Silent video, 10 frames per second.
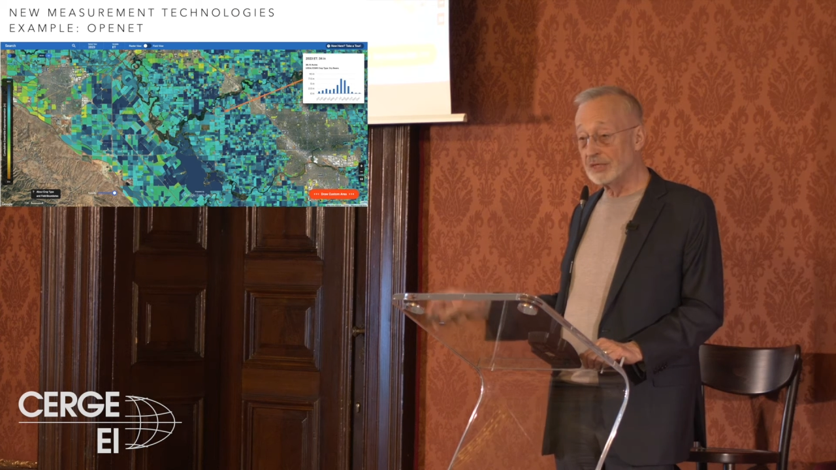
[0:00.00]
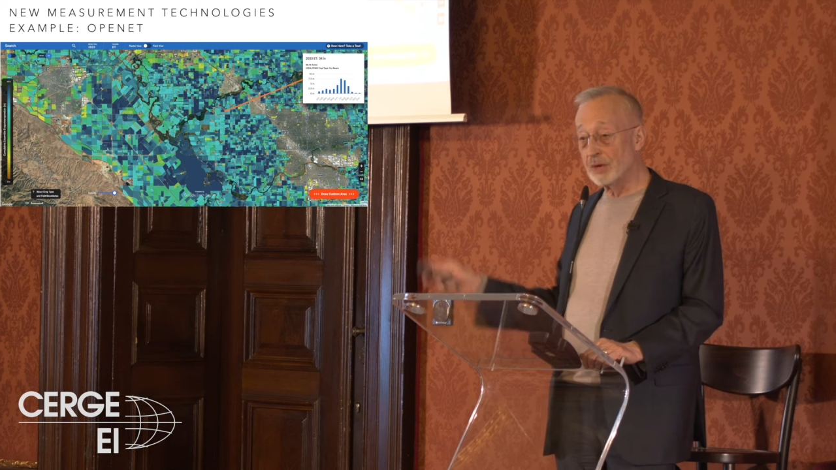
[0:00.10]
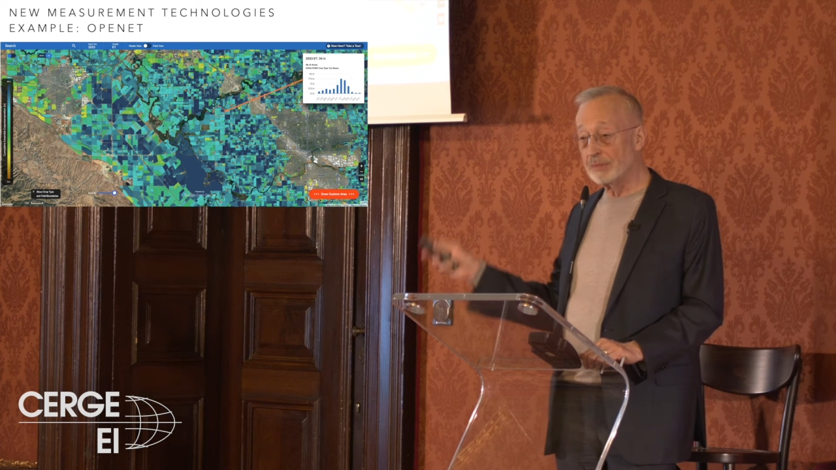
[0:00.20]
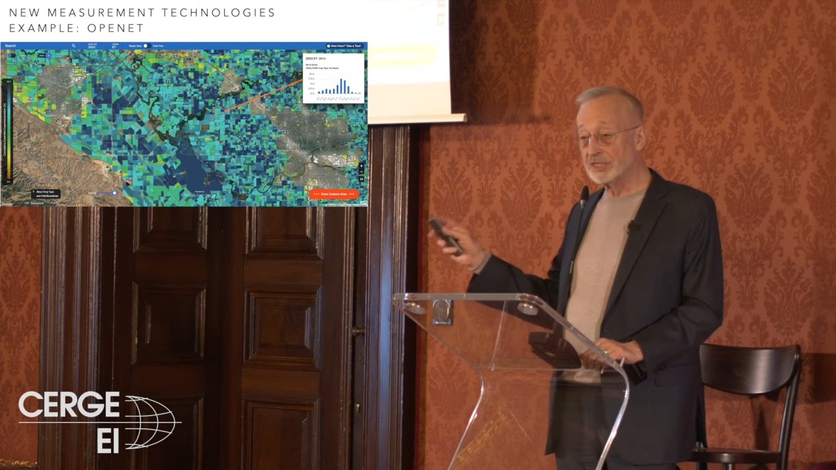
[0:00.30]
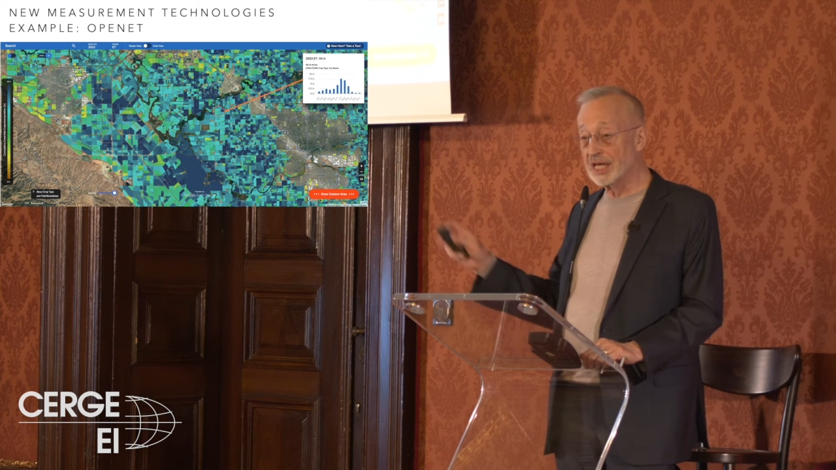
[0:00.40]

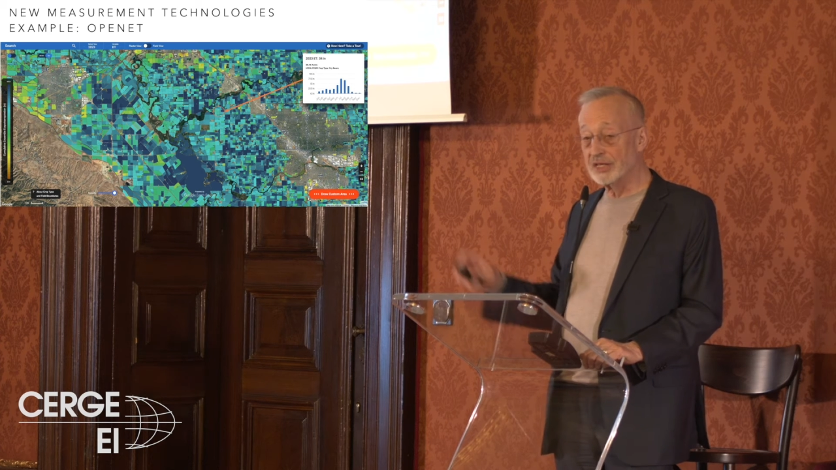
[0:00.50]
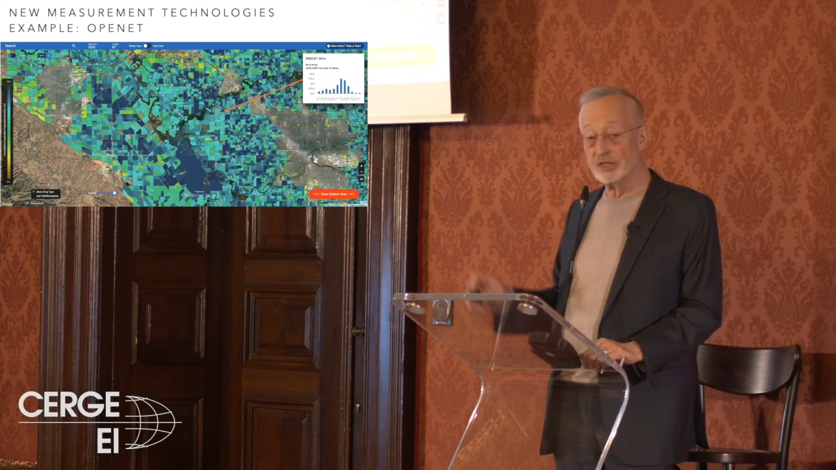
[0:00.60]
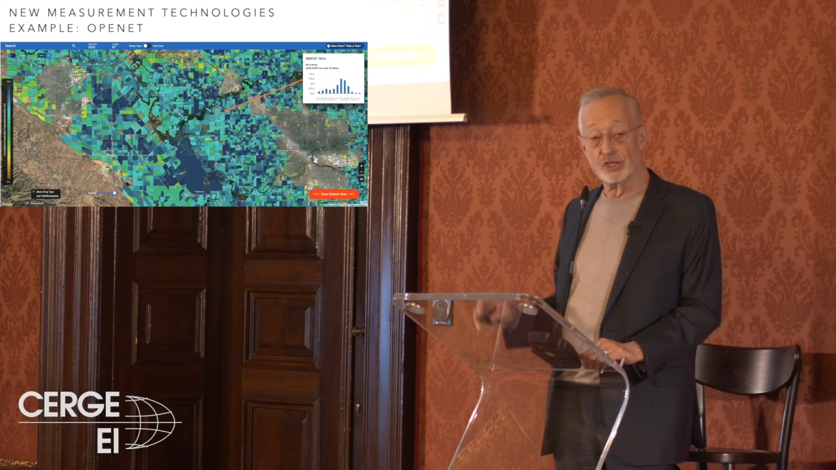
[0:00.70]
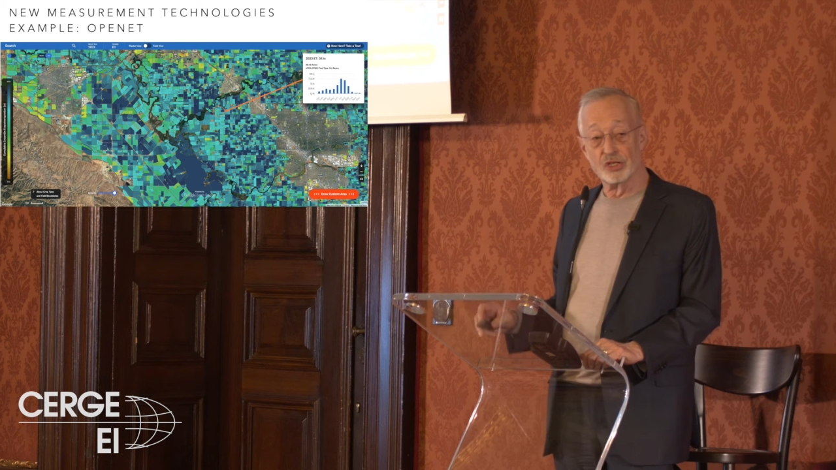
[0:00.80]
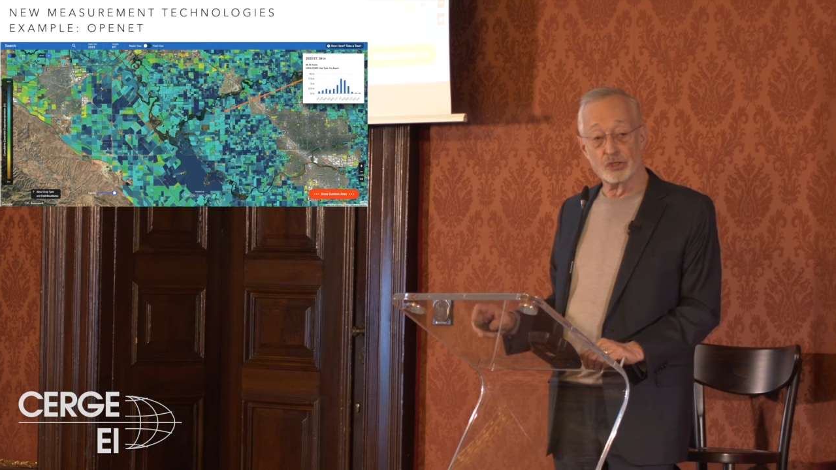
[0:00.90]
website.
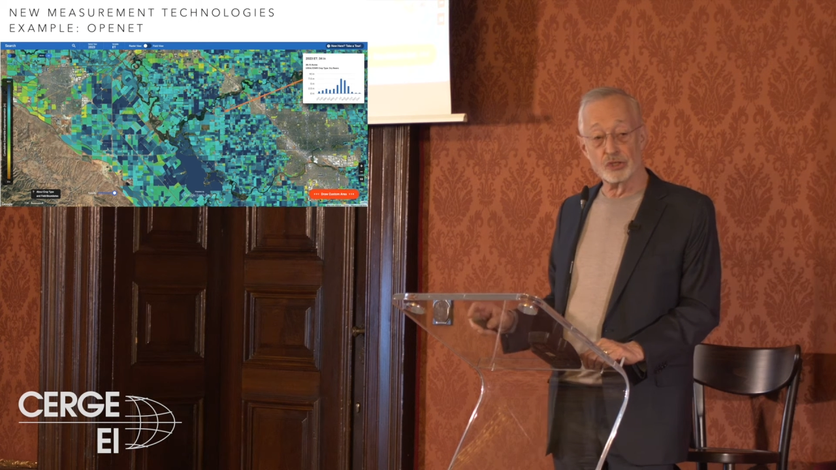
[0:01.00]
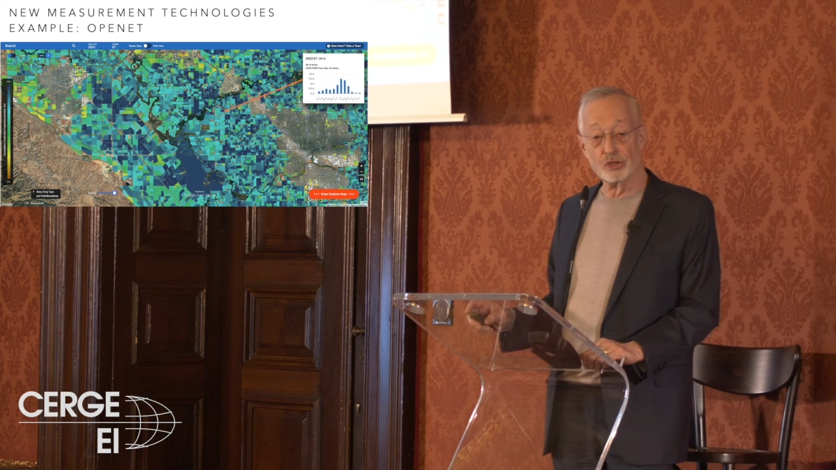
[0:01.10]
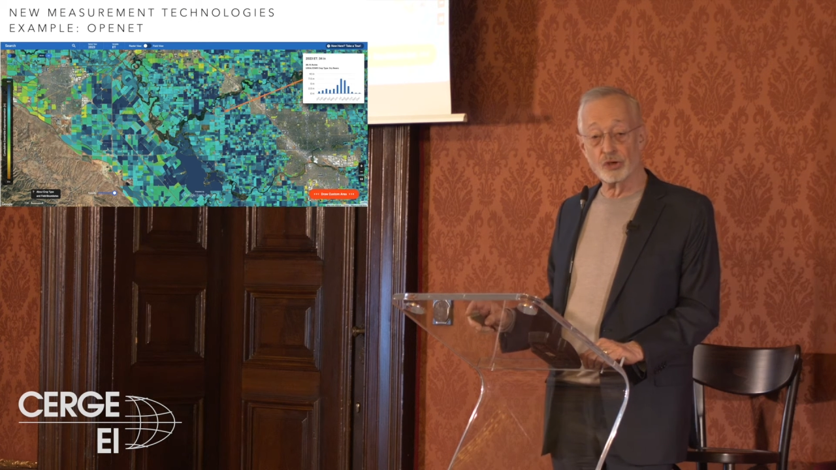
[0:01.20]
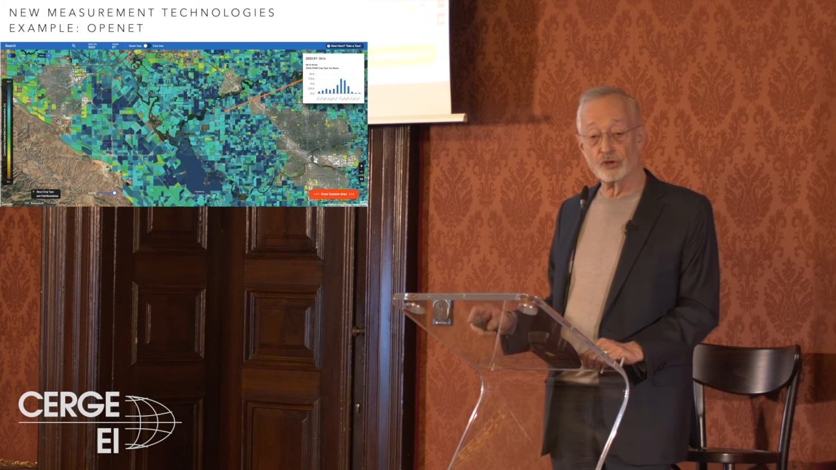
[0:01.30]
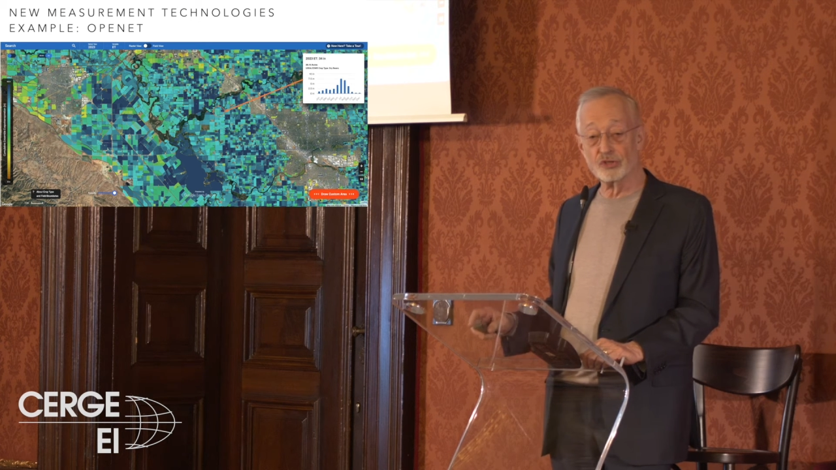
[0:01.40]
You can
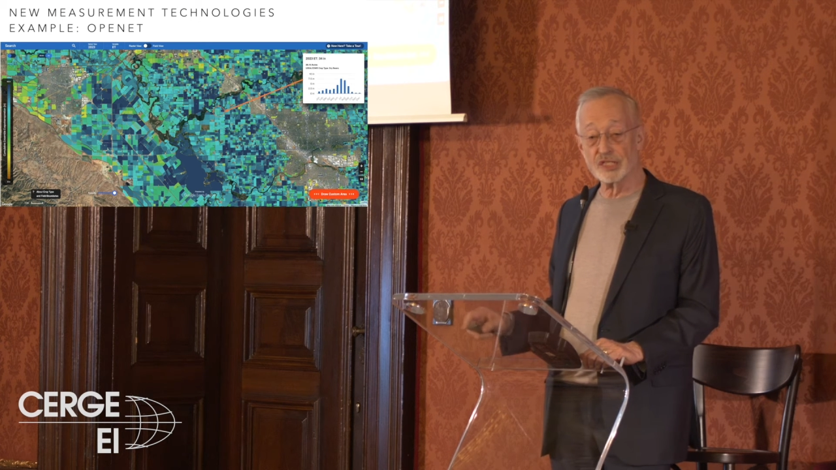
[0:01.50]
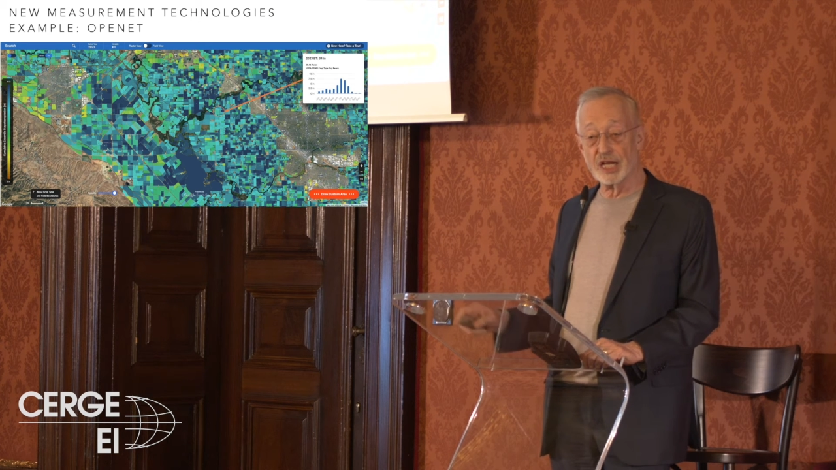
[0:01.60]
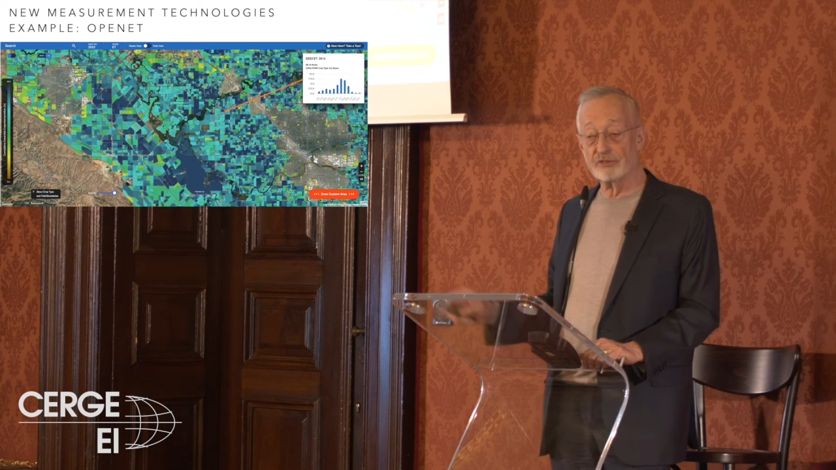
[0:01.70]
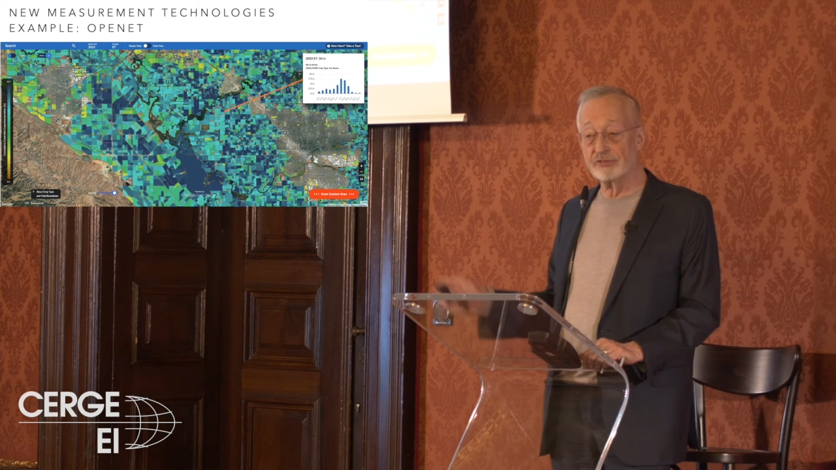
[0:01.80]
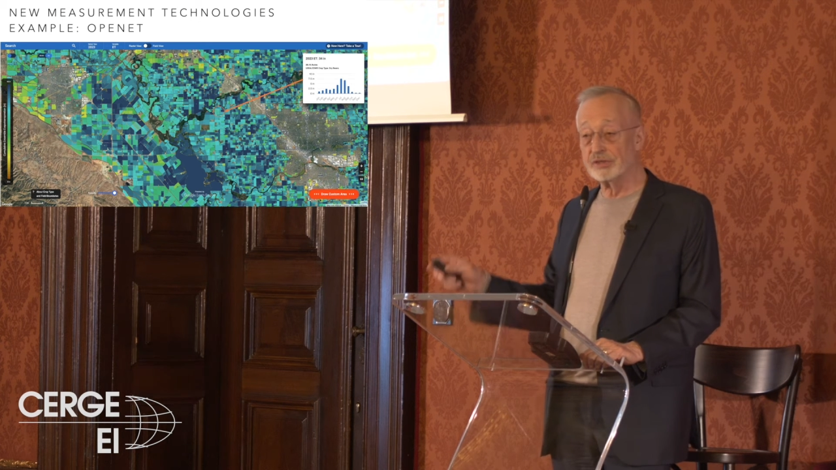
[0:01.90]
go
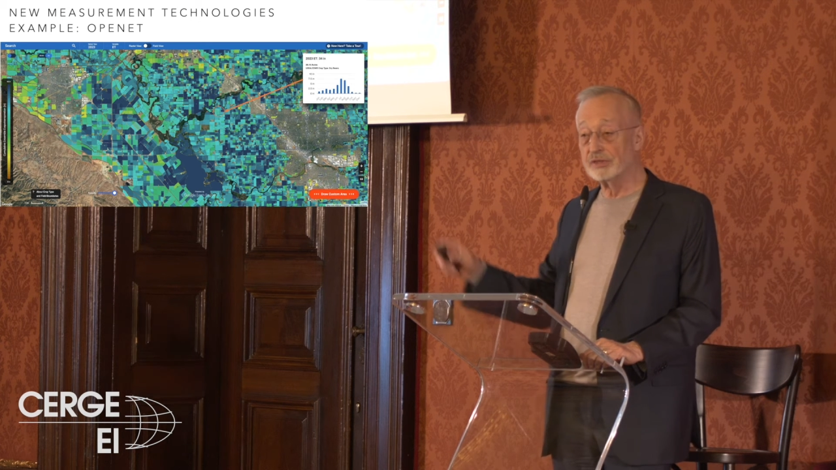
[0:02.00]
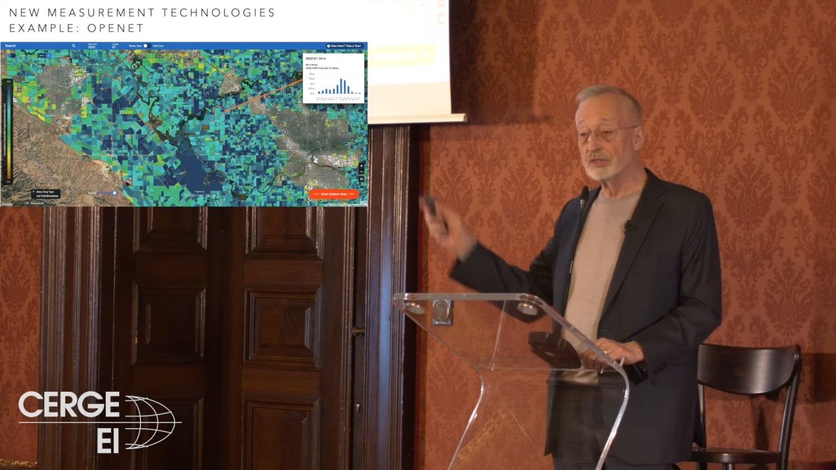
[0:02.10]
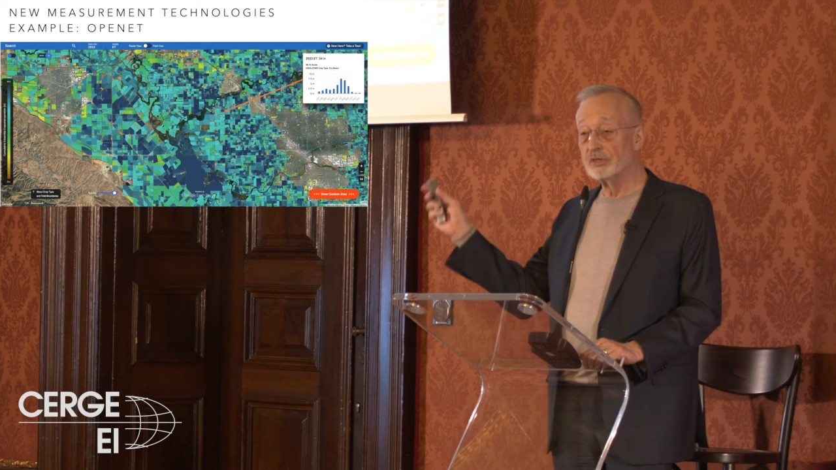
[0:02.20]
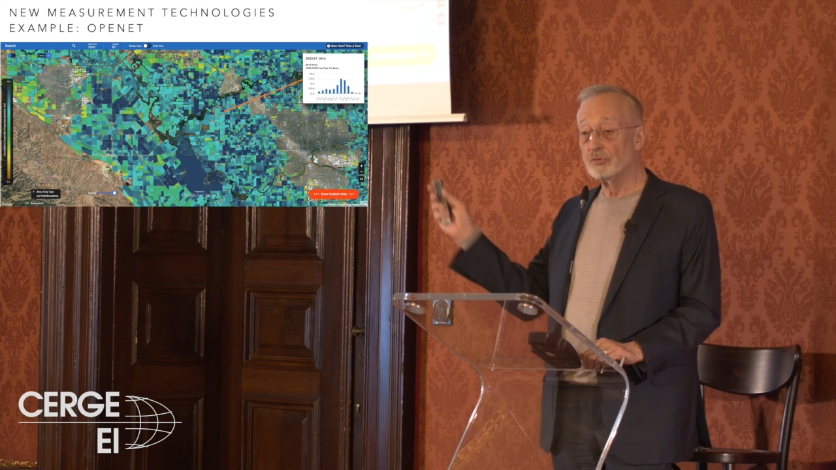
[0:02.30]
yourself and